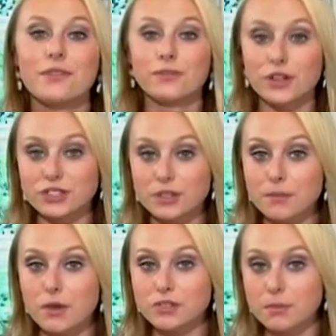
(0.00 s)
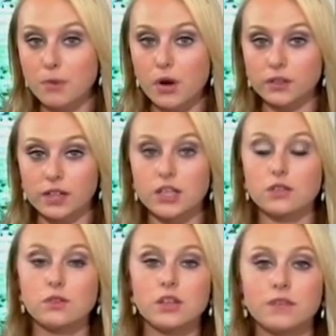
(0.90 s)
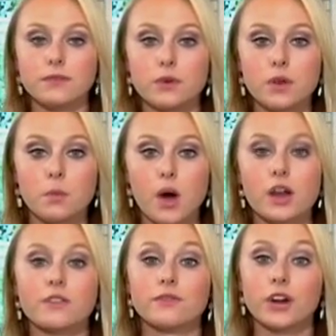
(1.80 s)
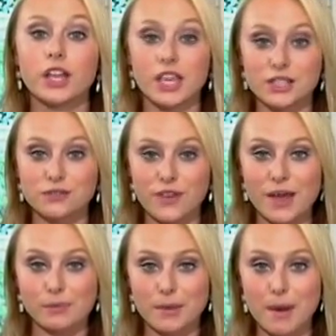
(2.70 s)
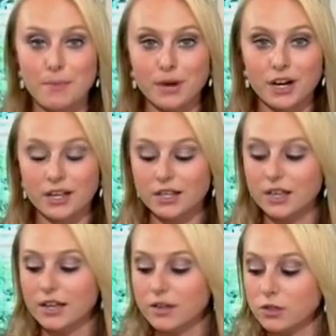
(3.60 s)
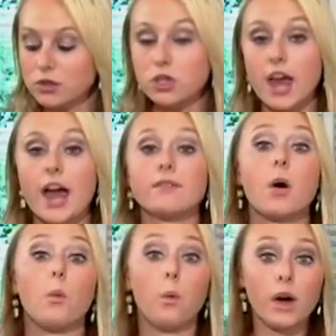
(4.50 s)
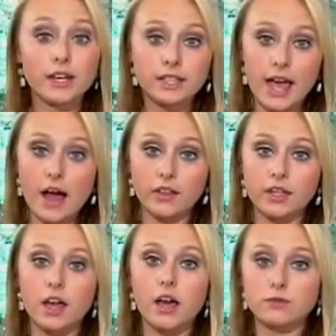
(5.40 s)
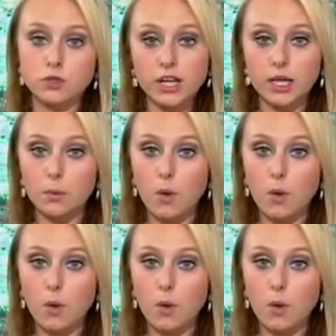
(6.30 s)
First and most importantly, you need food and water for each family member. You should have 1 gallon of drinking